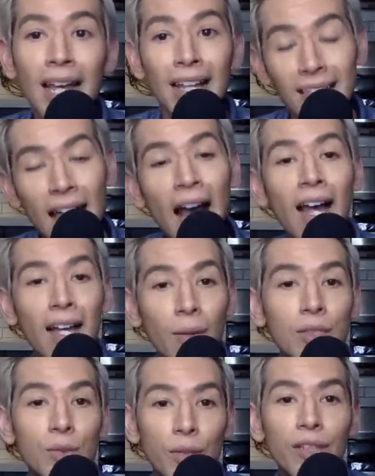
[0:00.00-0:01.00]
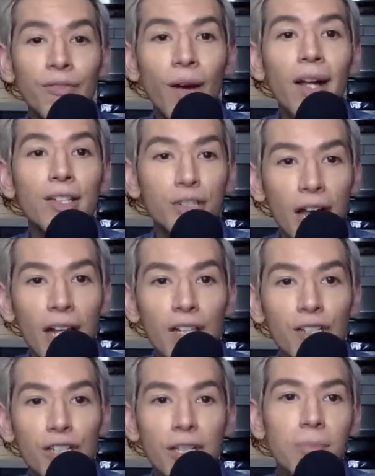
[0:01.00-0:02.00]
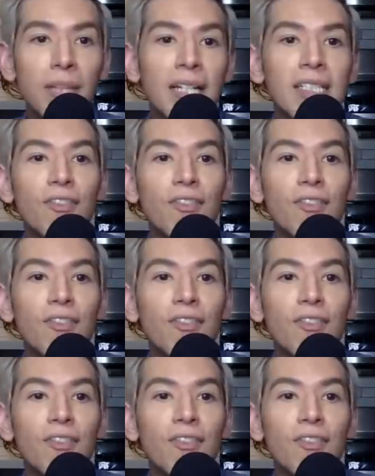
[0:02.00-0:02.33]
Yeah, it was really fucking challenging because